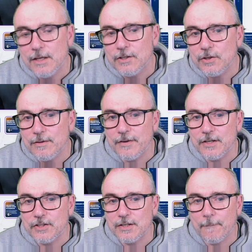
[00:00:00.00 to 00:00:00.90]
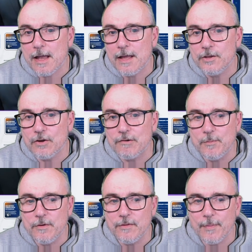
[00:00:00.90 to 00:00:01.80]
Do the fish, and you can
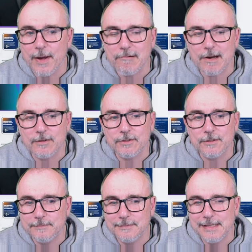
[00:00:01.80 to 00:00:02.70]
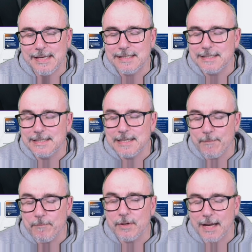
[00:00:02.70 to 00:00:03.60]
remove the background. It's as
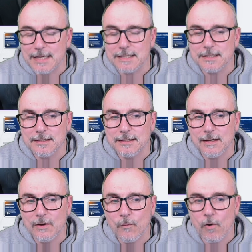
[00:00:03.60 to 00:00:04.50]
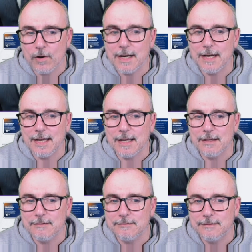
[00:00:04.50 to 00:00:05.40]
simple as one click.
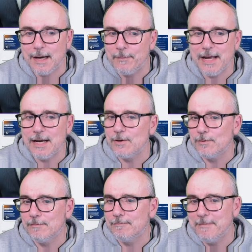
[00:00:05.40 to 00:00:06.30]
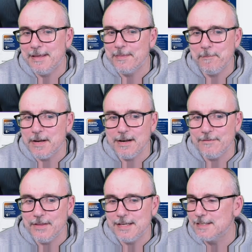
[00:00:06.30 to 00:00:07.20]
I'm now in the middle
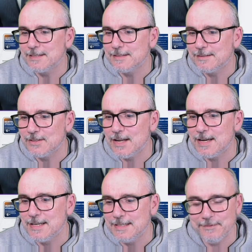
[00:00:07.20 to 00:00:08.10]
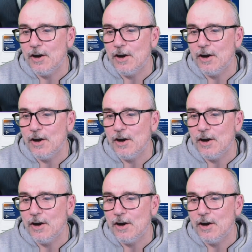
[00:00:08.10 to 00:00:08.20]
of this slide.